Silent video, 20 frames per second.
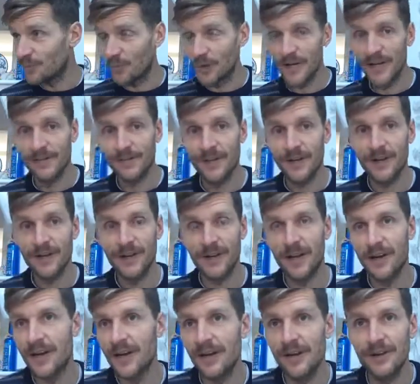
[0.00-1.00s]
whatever,
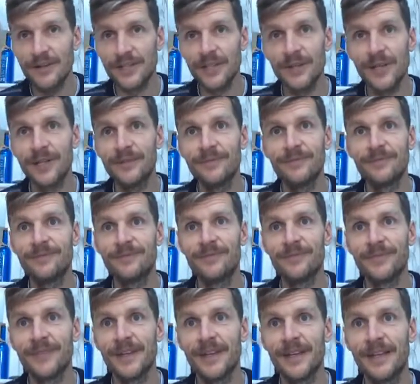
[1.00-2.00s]
I can't do it.
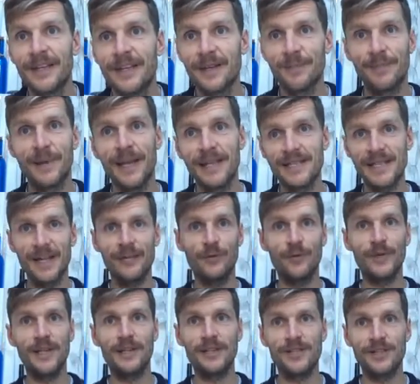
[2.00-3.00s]
Compared to
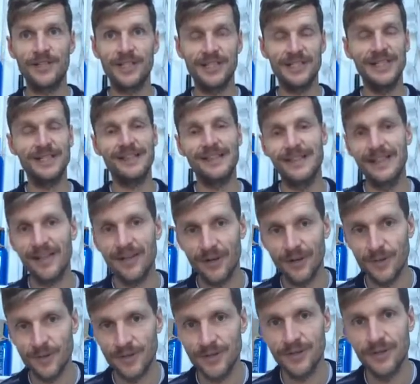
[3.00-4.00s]
everyone else, I just didn't
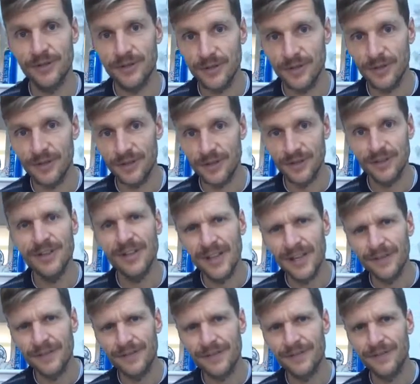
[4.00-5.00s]
think I was good
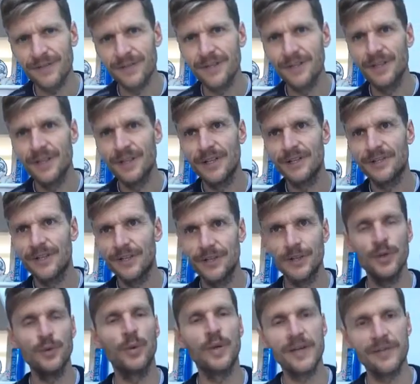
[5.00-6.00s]
enough to
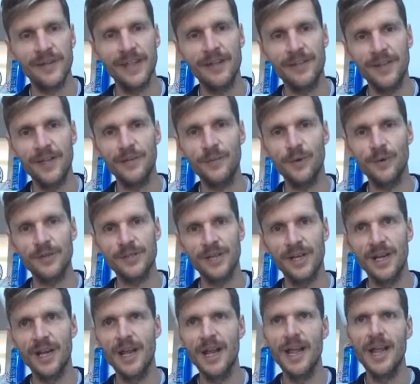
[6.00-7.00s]
do whatever that thing
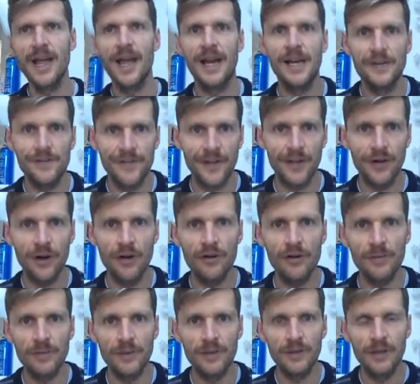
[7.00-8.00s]
was, and it felt
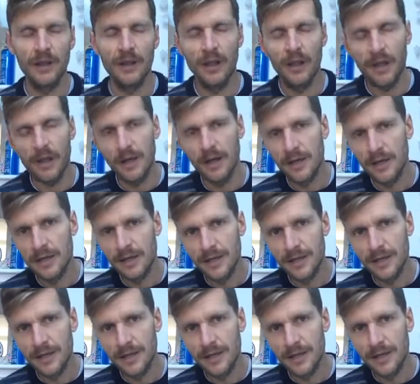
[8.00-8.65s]
horrible. Ugh.